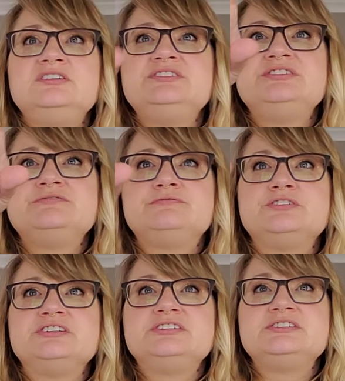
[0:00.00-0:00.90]

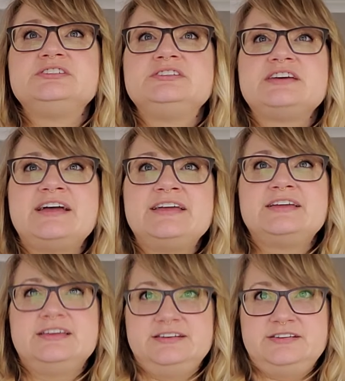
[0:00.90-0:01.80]
different diet
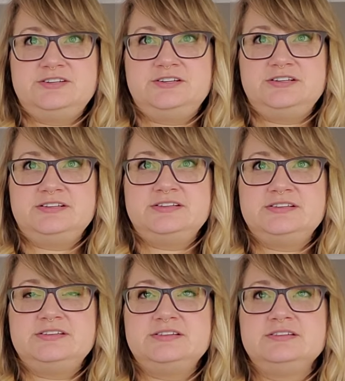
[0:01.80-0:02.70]

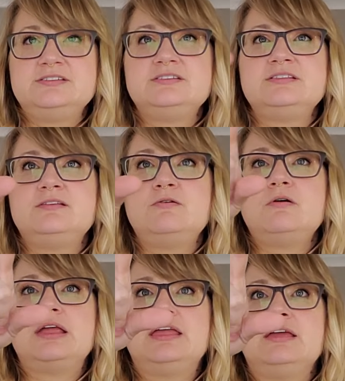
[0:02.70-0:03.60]
conditions
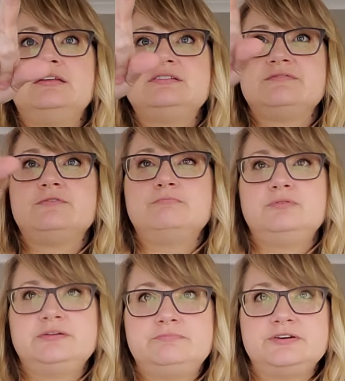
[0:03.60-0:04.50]
and different
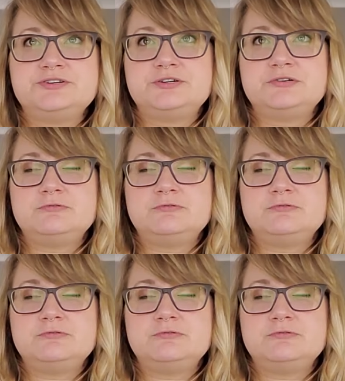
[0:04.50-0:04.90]
blood pressure.